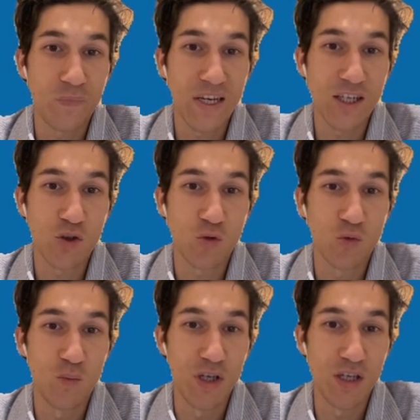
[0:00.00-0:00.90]
I
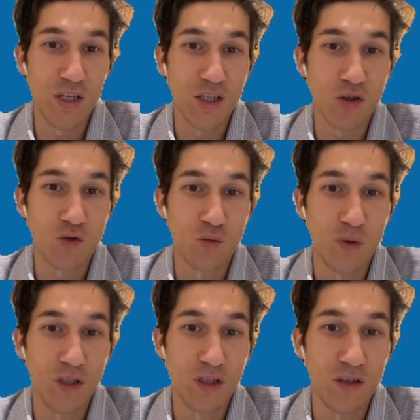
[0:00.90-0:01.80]
should be I should
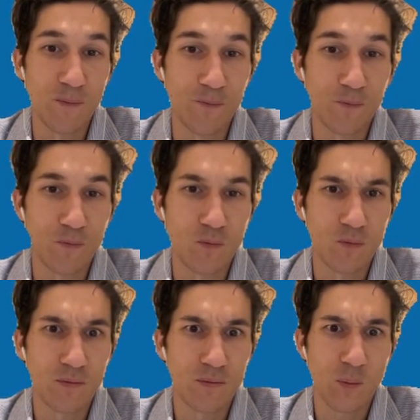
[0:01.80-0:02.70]
be
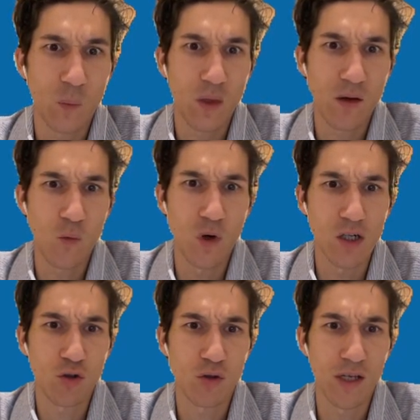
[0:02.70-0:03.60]
where
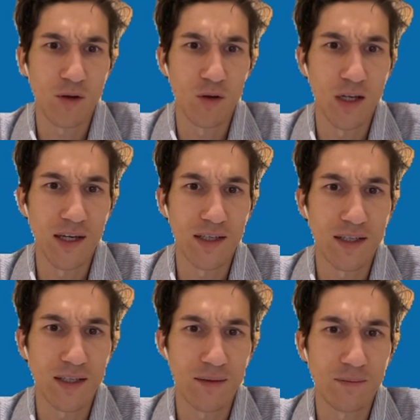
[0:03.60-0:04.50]
should I go
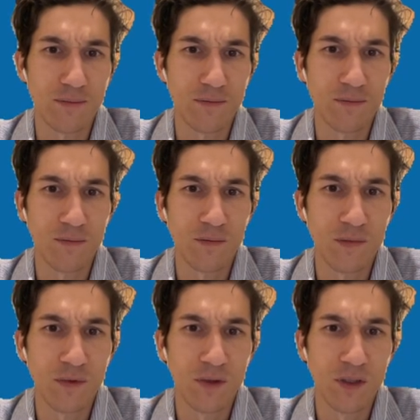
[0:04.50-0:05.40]
next?
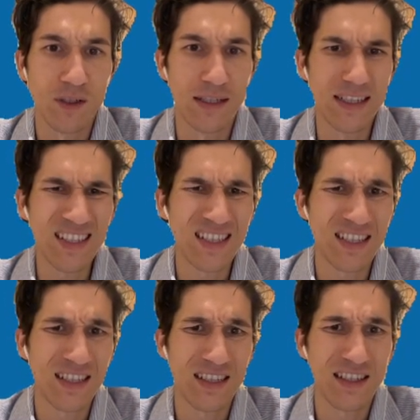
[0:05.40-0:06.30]

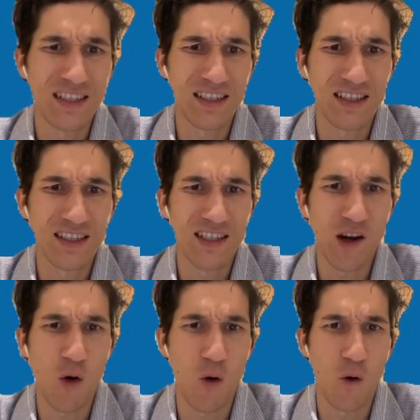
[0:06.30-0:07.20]
This
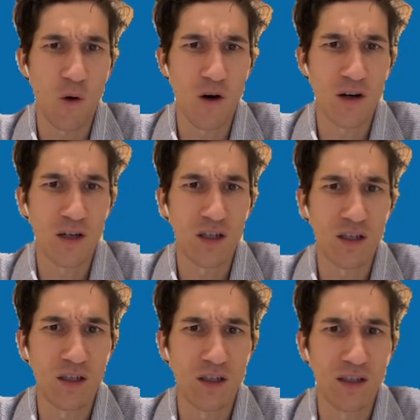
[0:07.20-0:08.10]
or
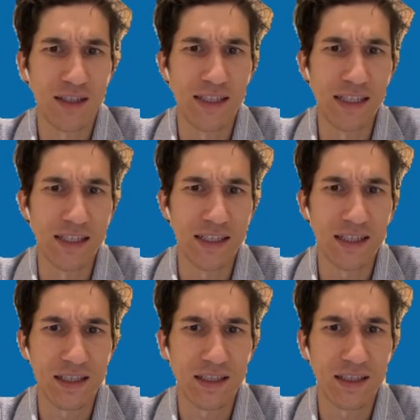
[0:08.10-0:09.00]

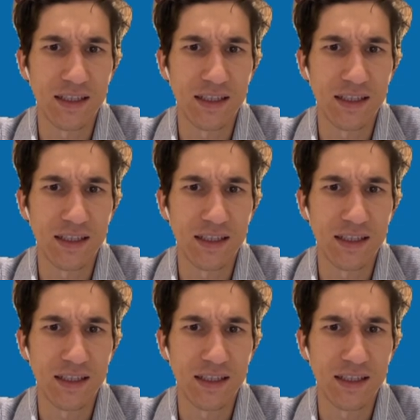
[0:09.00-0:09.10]
this?